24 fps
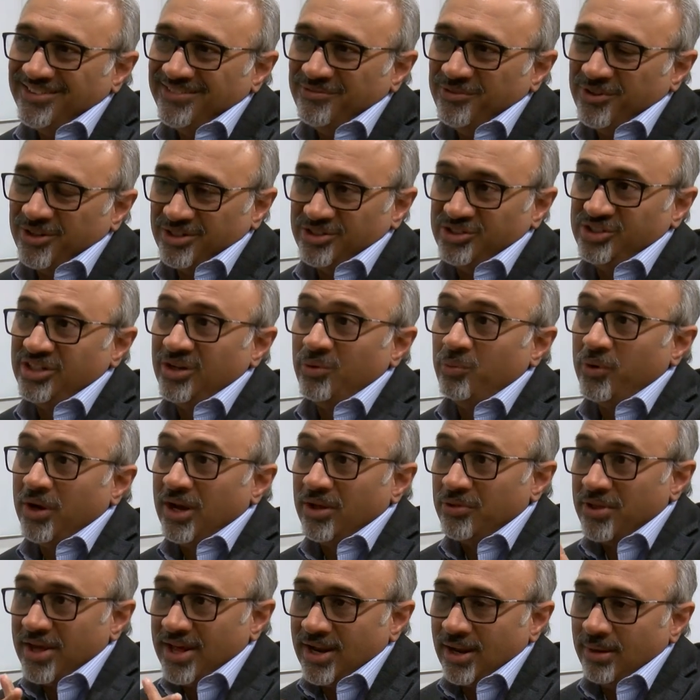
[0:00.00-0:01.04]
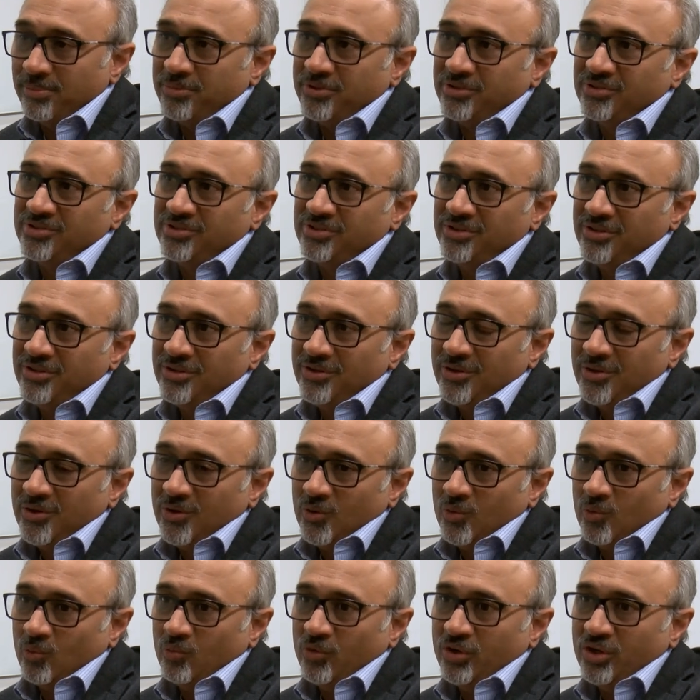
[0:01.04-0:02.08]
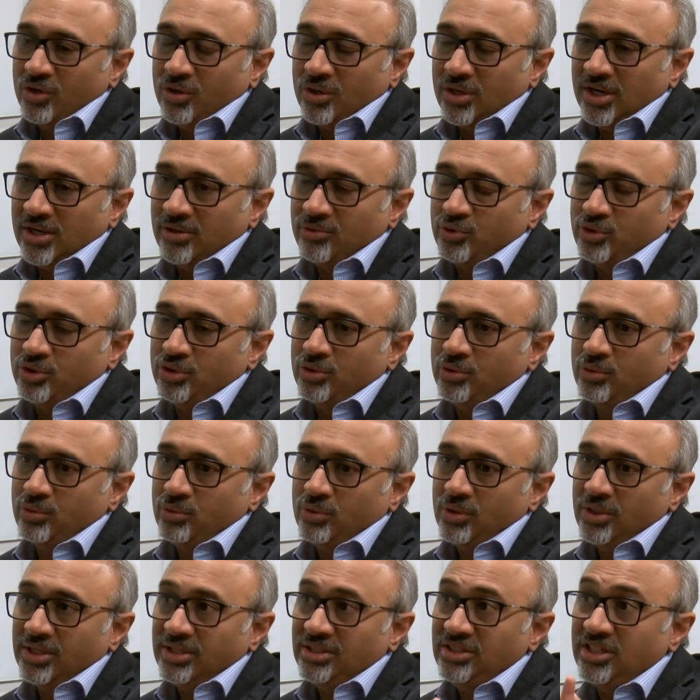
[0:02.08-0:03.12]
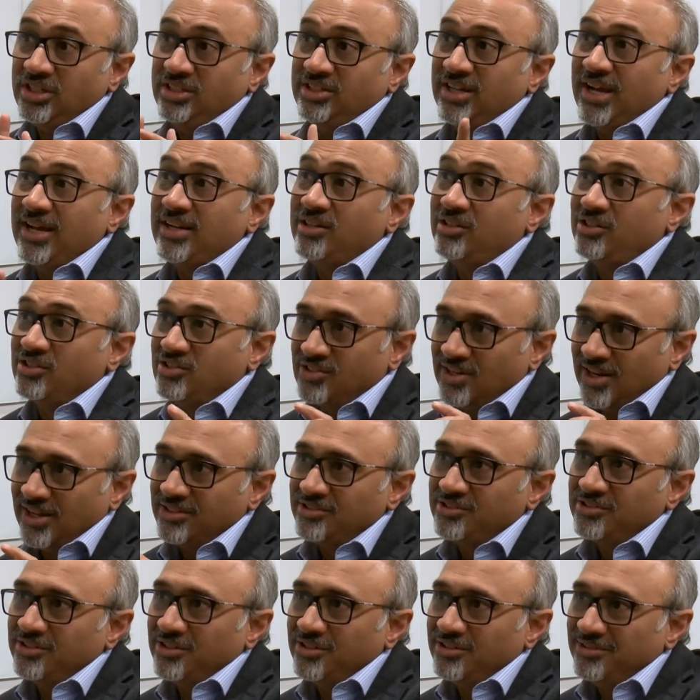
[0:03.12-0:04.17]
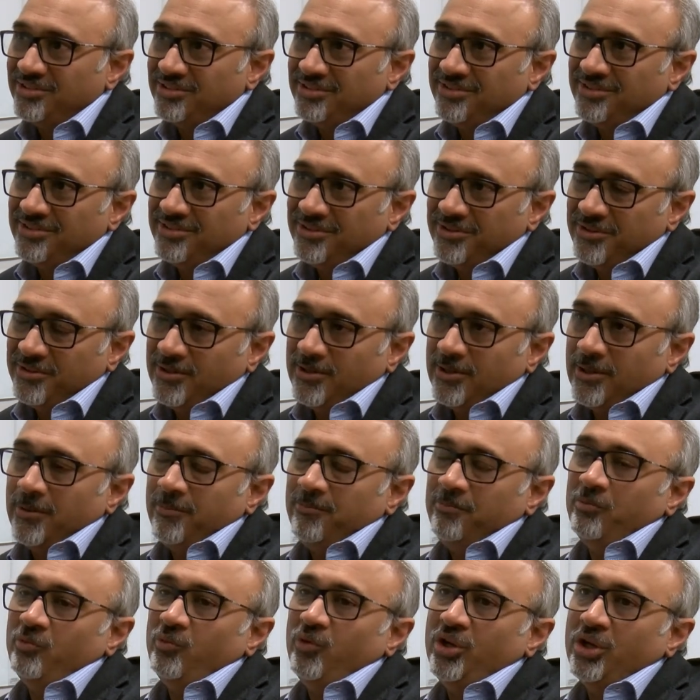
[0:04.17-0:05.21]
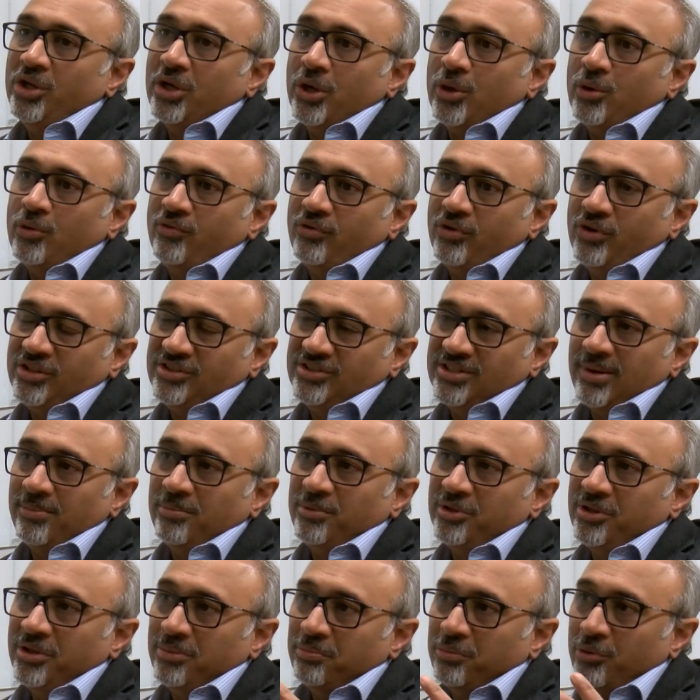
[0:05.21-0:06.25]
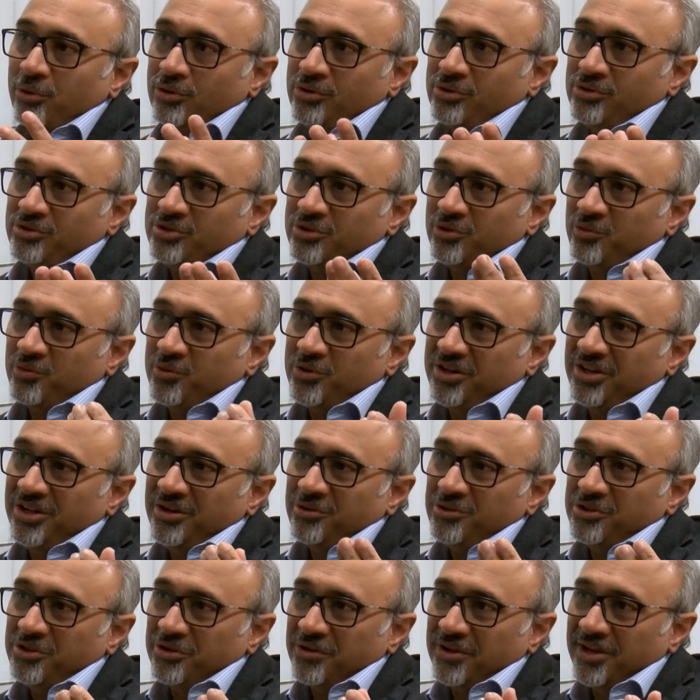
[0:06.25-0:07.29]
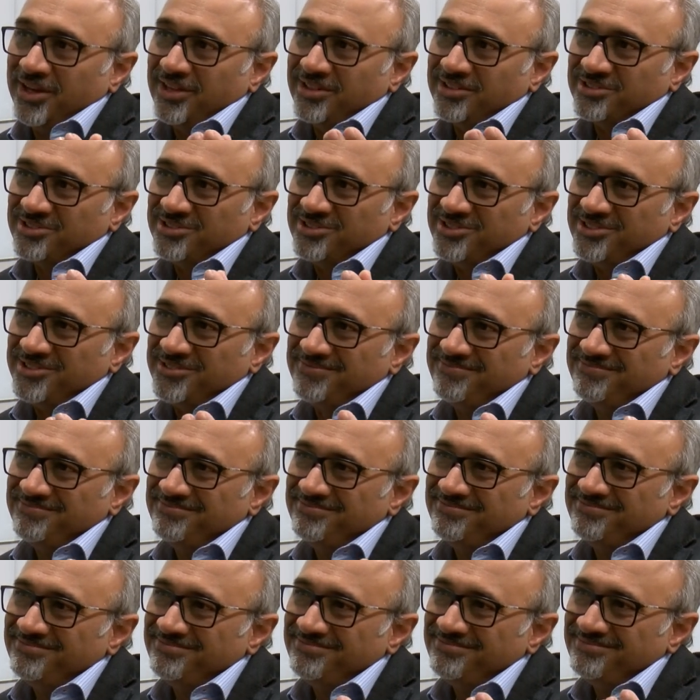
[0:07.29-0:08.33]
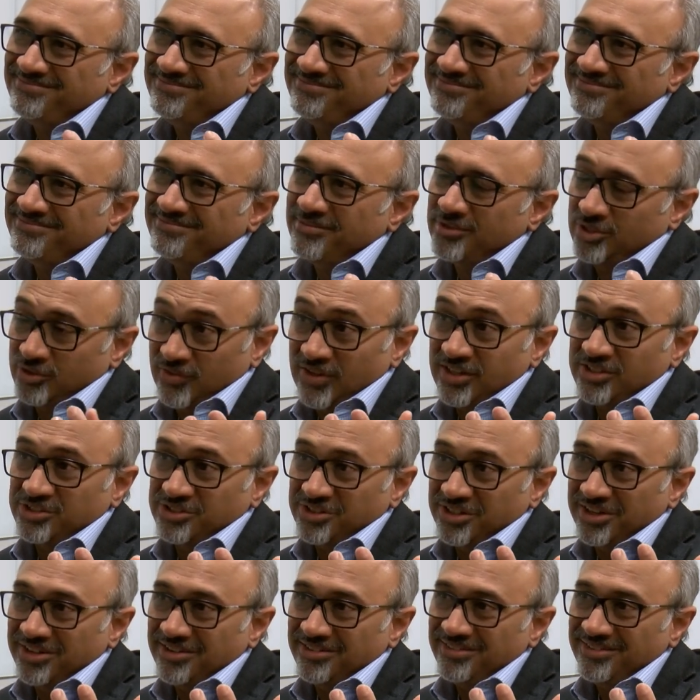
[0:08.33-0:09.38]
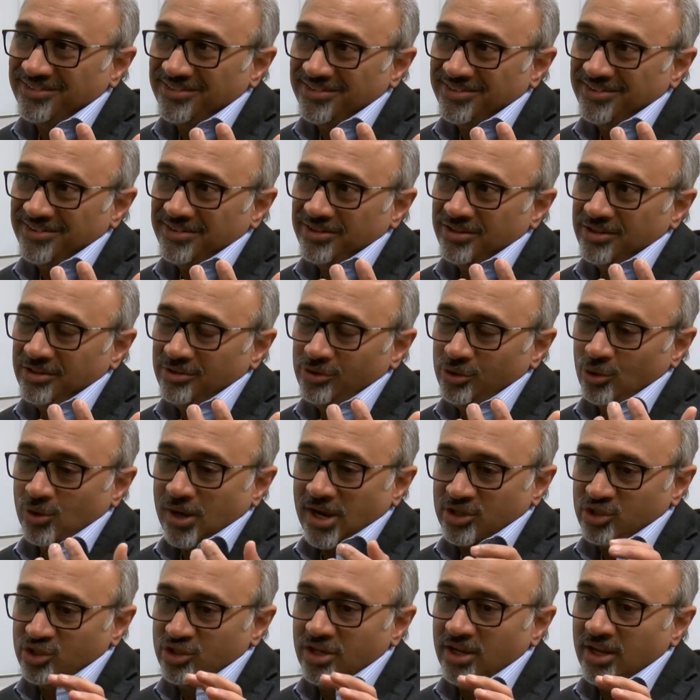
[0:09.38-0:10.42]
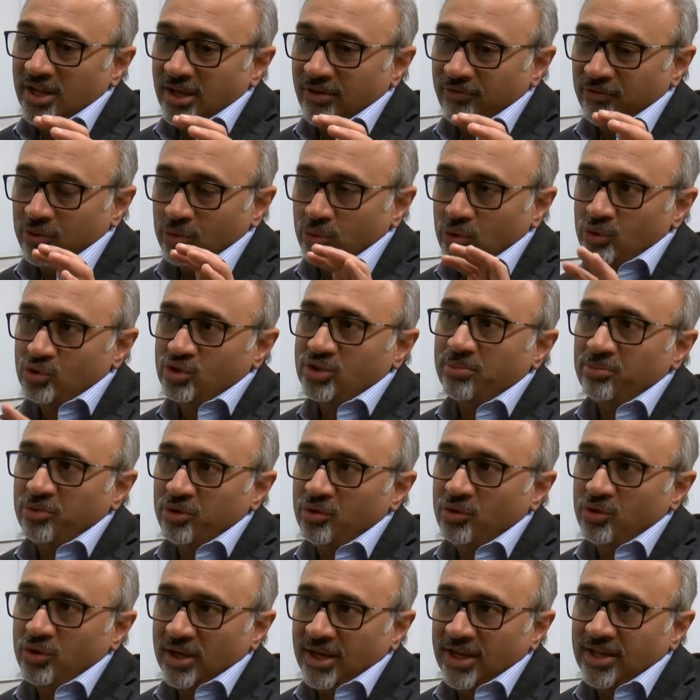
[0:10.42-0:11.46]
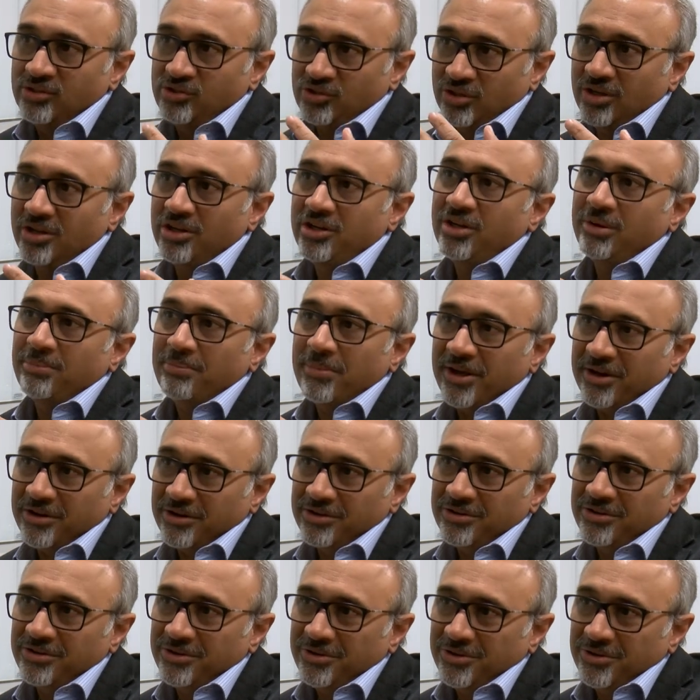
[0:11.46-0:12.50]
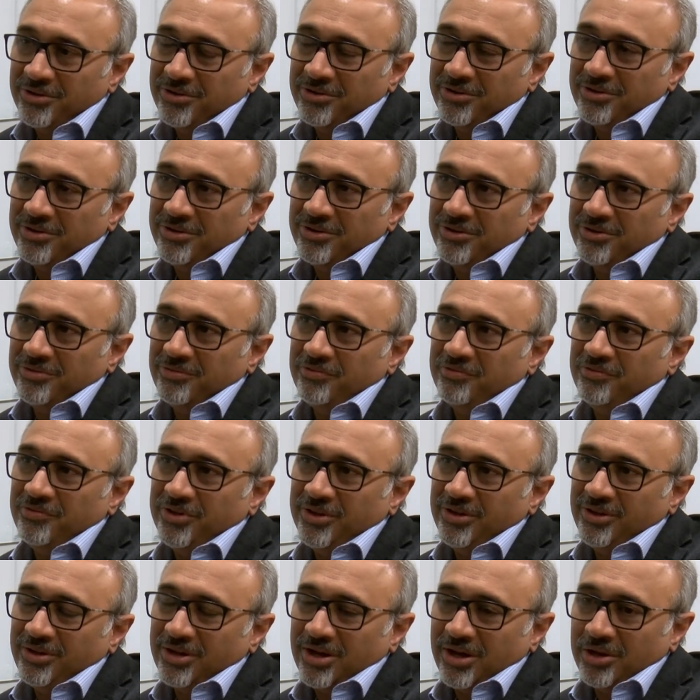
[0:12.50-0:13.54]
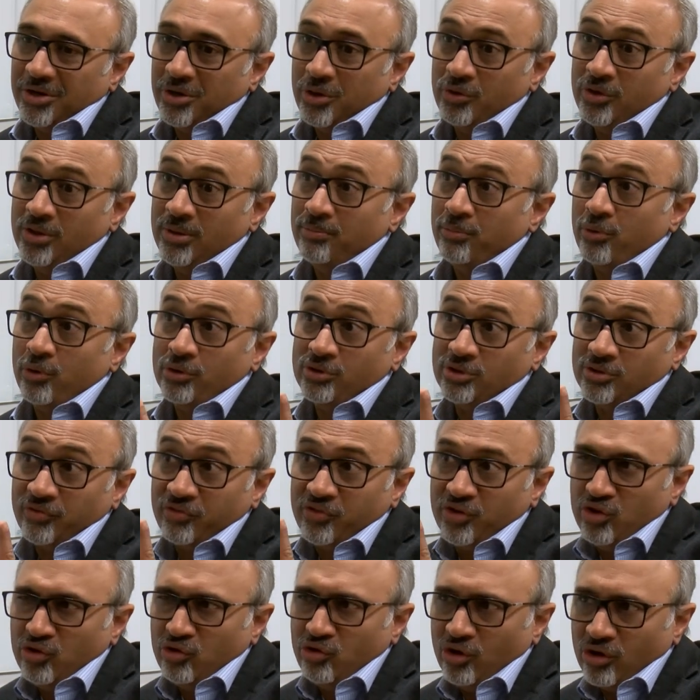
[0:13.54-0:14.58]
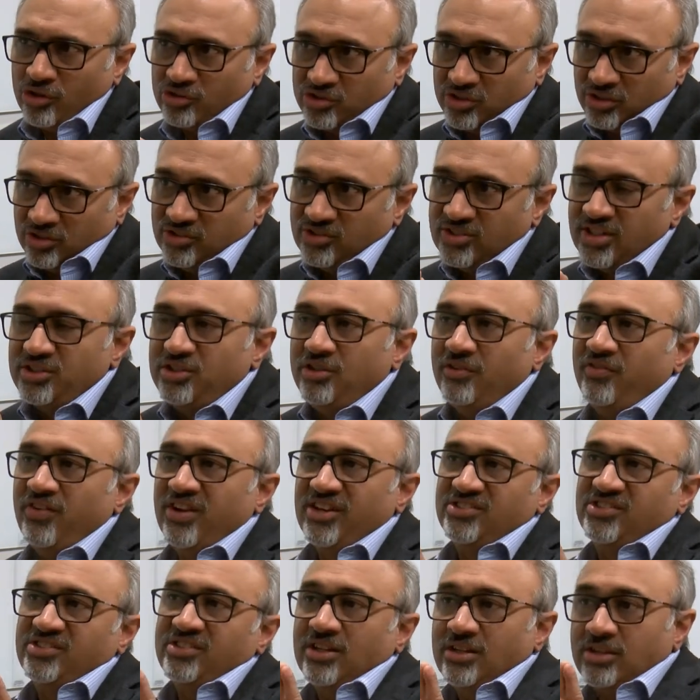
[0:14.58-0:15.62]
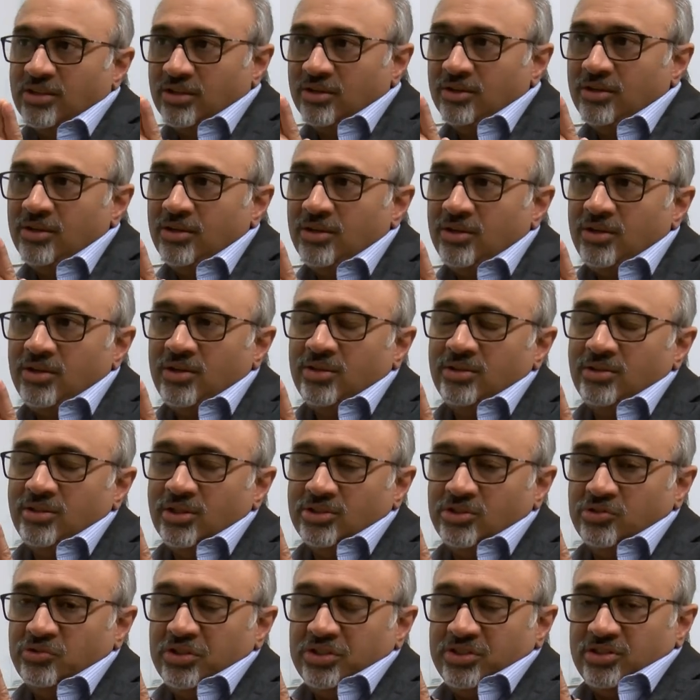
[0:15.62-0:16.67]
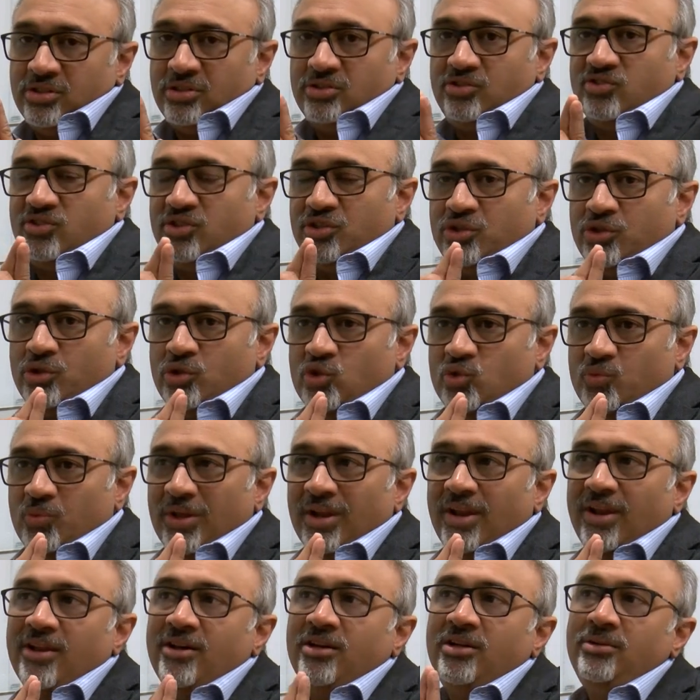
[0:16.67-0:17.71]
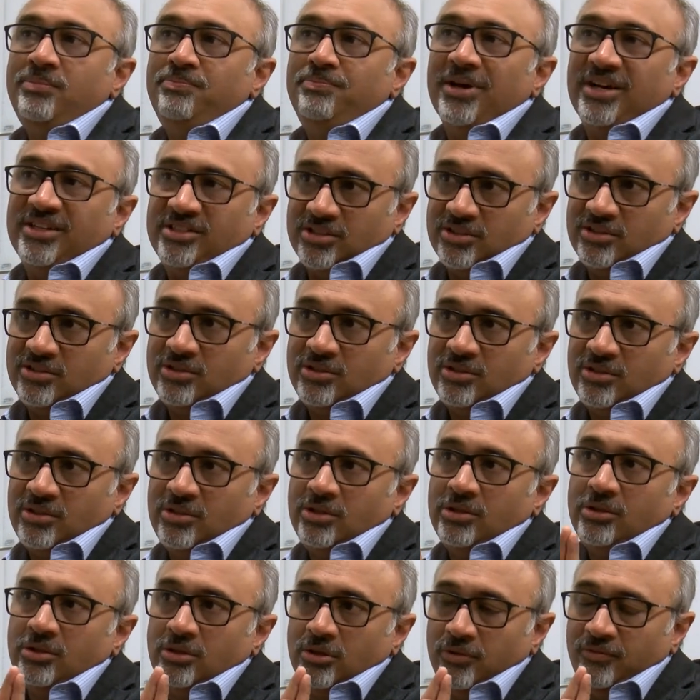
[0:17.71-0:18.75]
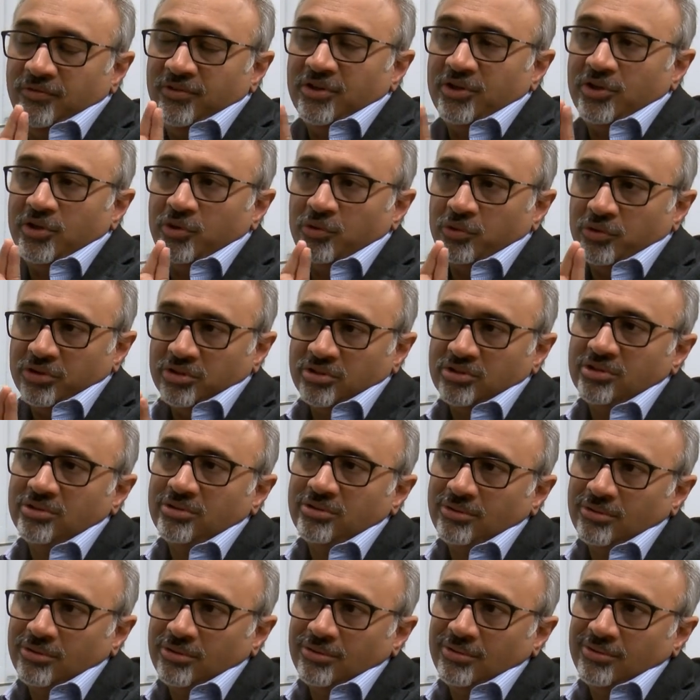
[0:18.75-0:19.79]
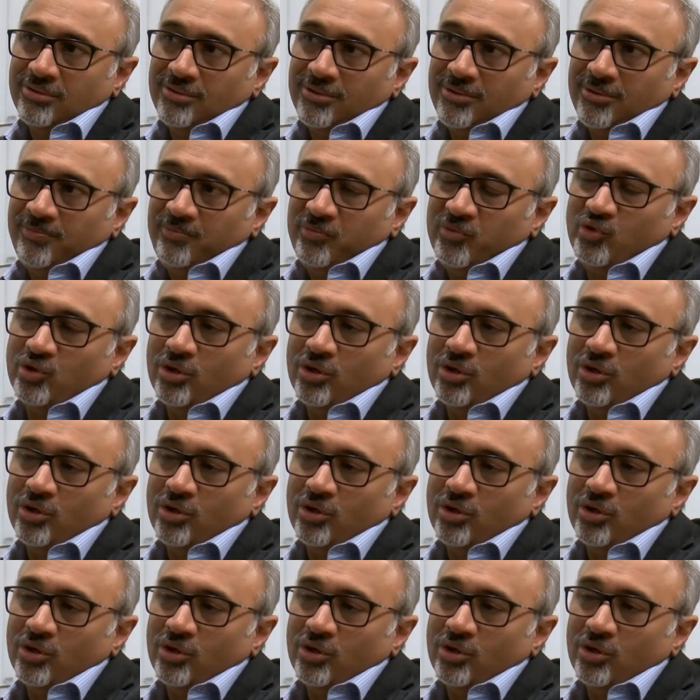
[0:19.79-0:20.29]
We understand how that happens. We know how to detect dyslexia. We know, for example, the importance of working with your hands. Mm-hmm, mm-hmm. It's fascinating. Yeah. You actually, if you do something with your hands, you learn it better. Yes, yes. We know the importance of curiosity. This is actually fascinating. There's research that shows we learn better if we're curious. Mm-hmm.